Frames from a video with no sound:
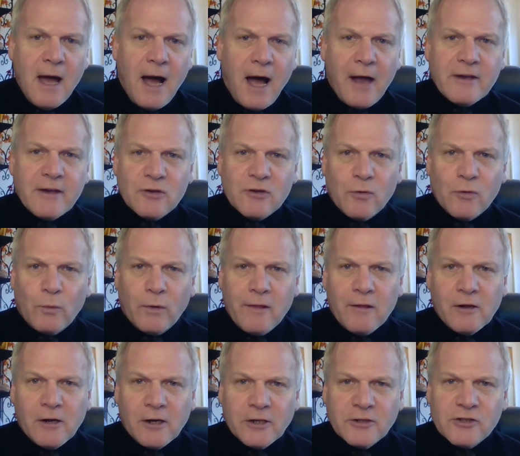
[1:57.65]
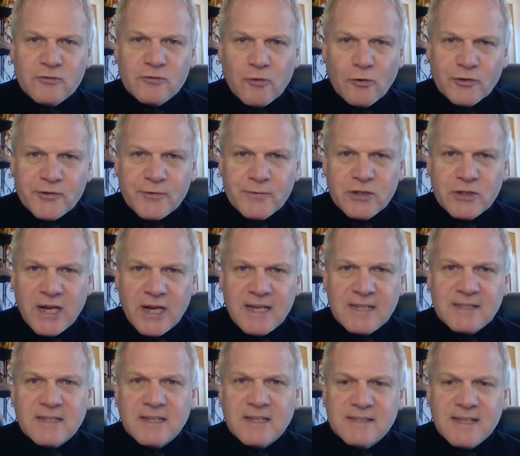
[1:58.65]
I always go to one of the largest grocery
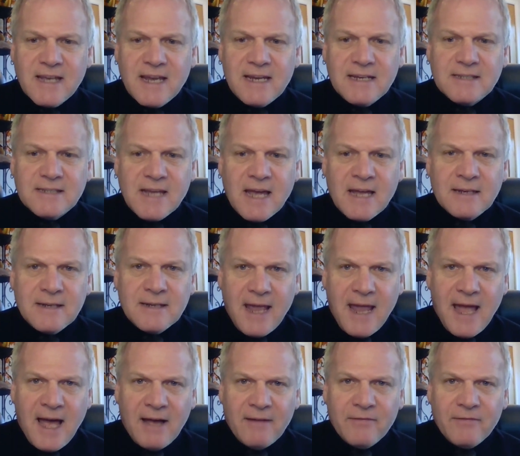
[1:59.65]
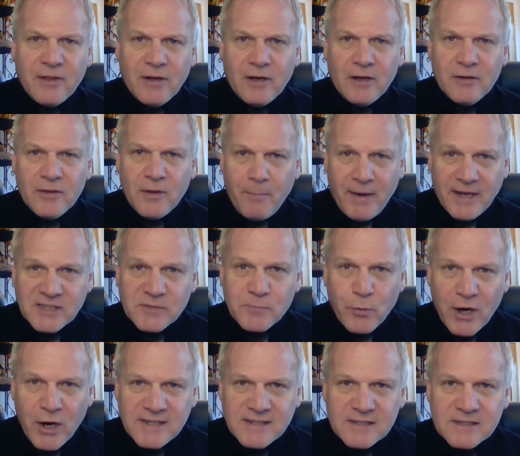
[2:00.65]
chains because they tend to have the the best
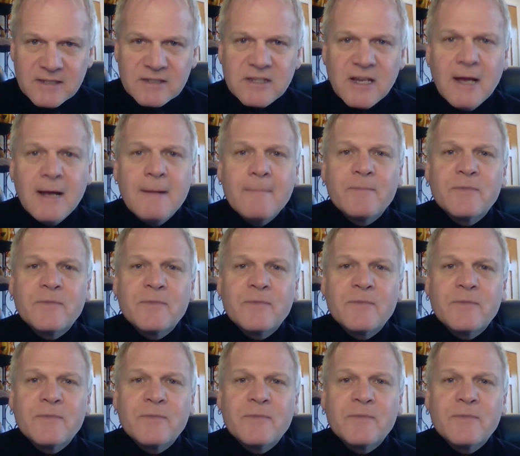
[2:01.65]
prices.